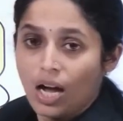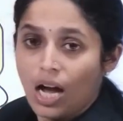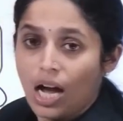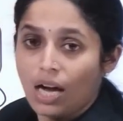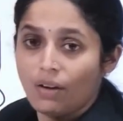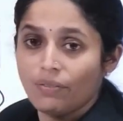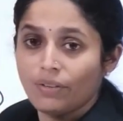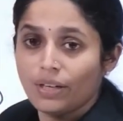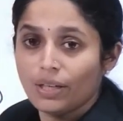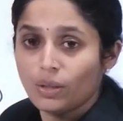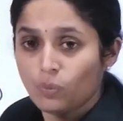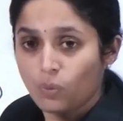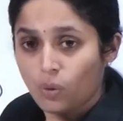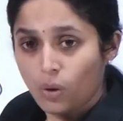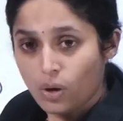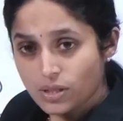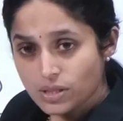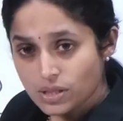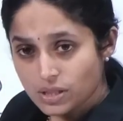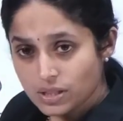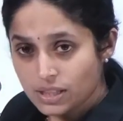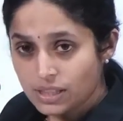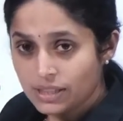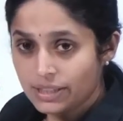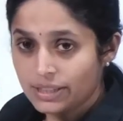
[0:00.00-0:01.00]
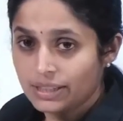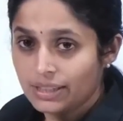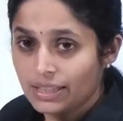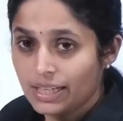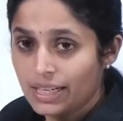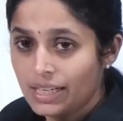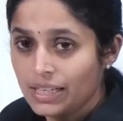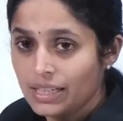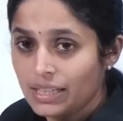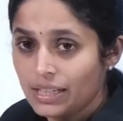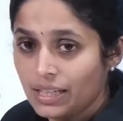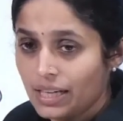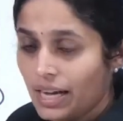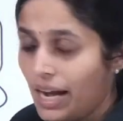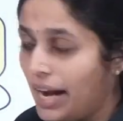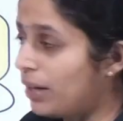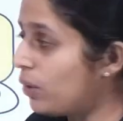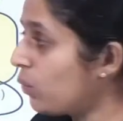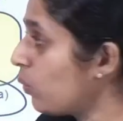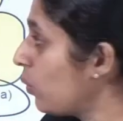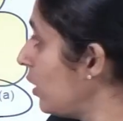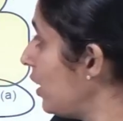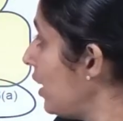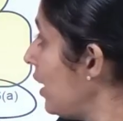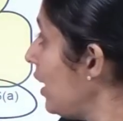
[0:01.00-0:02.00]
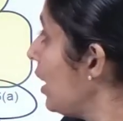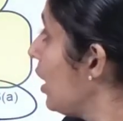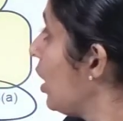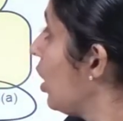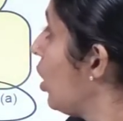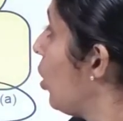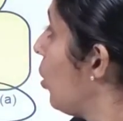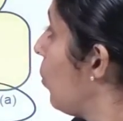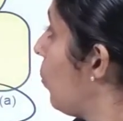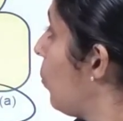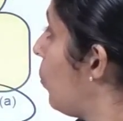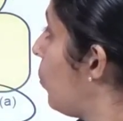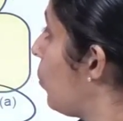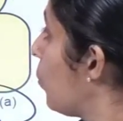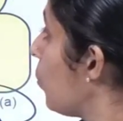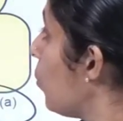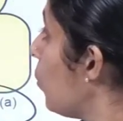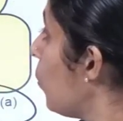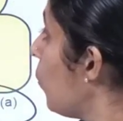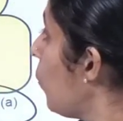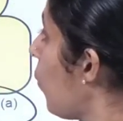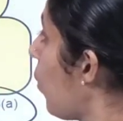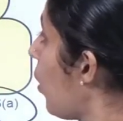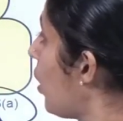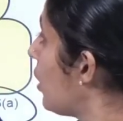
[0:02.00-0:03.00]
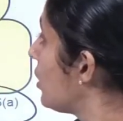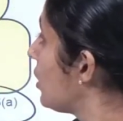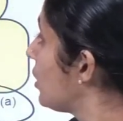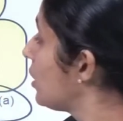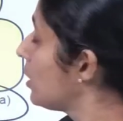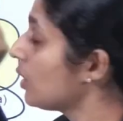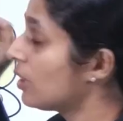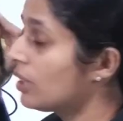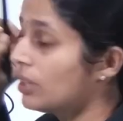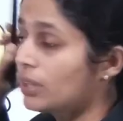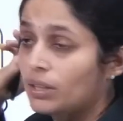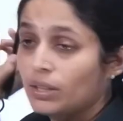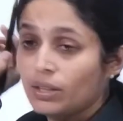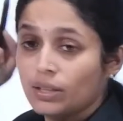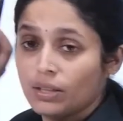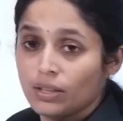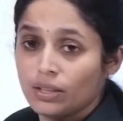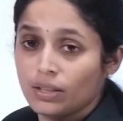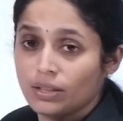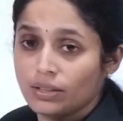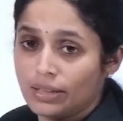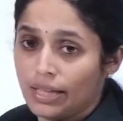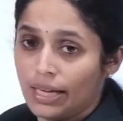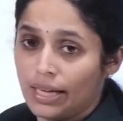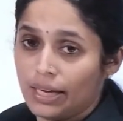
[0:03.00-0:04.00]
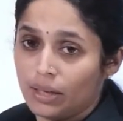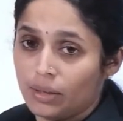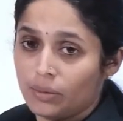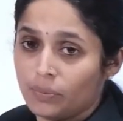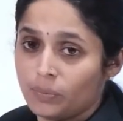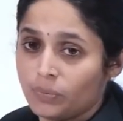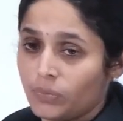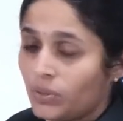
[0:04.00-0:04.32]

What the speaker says: Aver was deleted and only prove was there.